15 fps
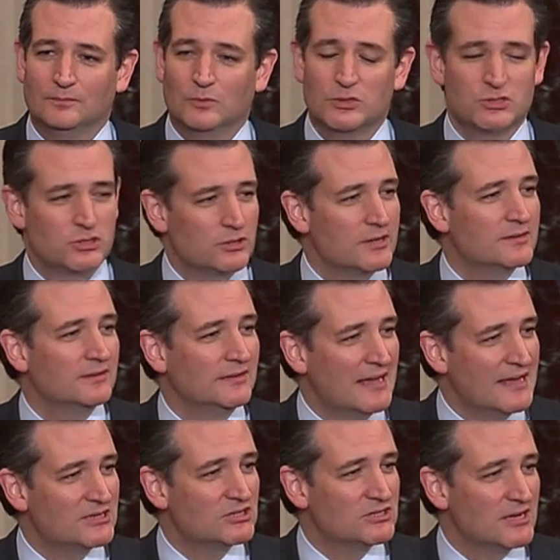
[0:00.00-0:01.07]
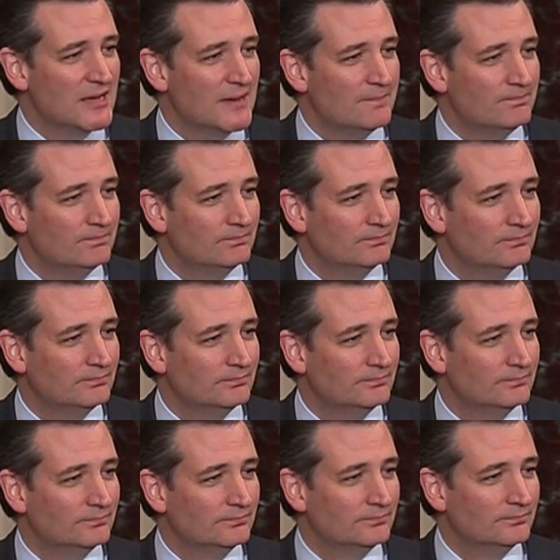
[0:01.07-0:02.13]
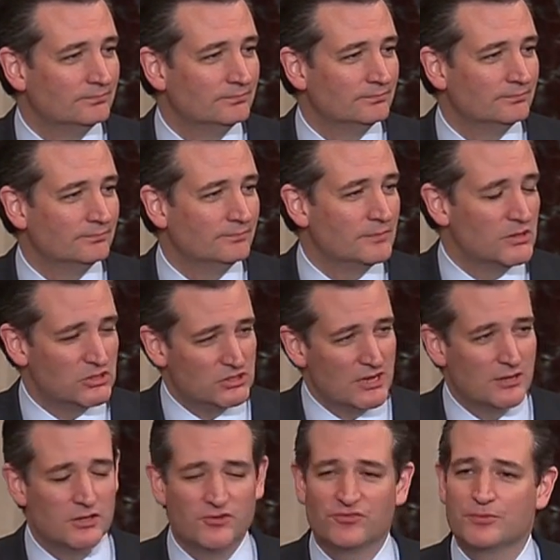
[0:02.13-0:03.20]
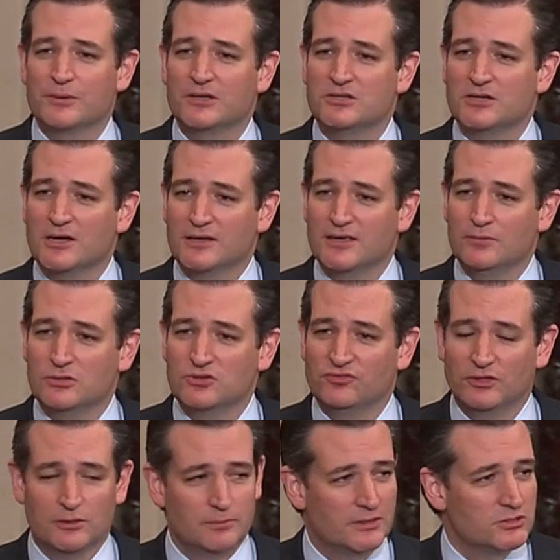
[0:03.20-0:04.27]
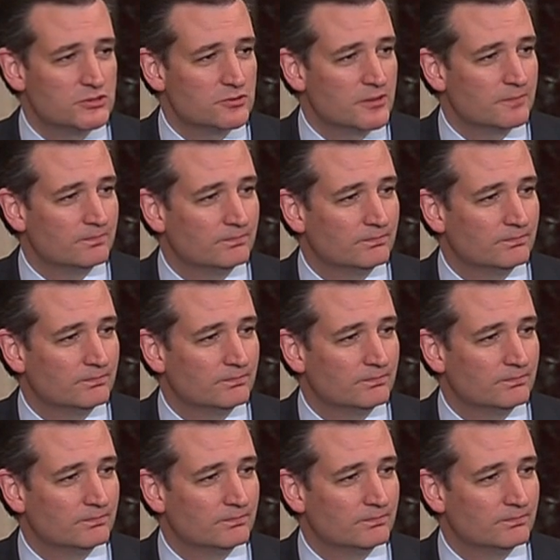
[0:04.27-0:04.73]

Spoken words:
was during the last time the senator from Kentucky was filibustering.